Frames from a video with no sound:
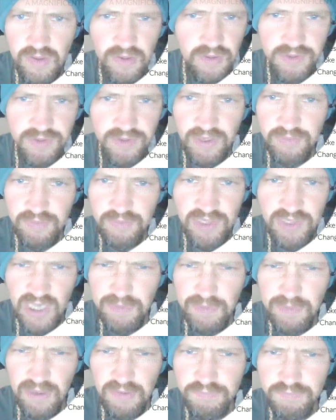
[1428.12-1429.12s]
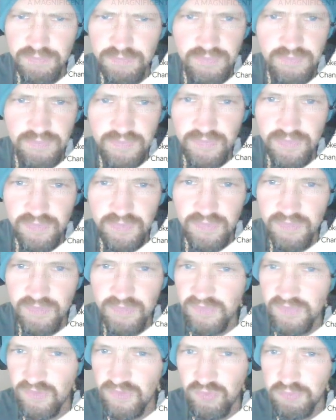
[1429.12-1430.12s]
So, I'm talking about
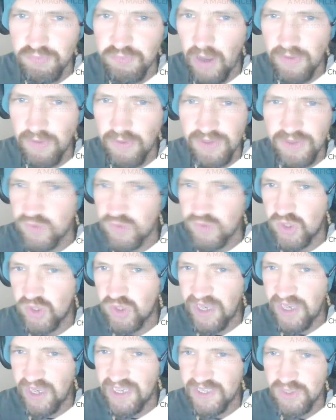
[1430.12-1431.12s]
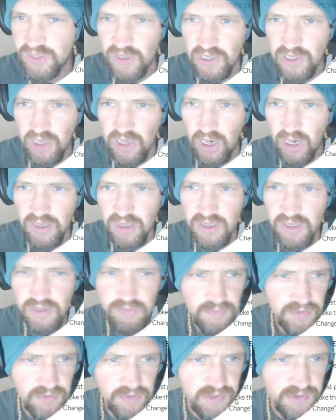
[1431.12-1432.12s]
polished red granite, square
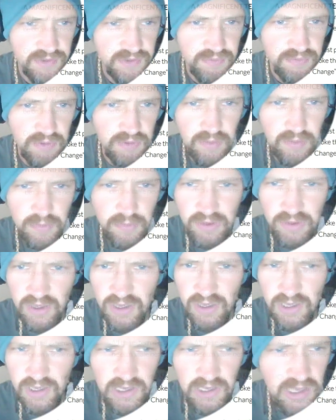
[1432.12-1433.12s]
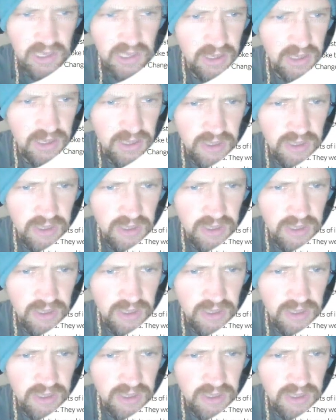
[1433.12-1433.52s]
columns, blah blah blah.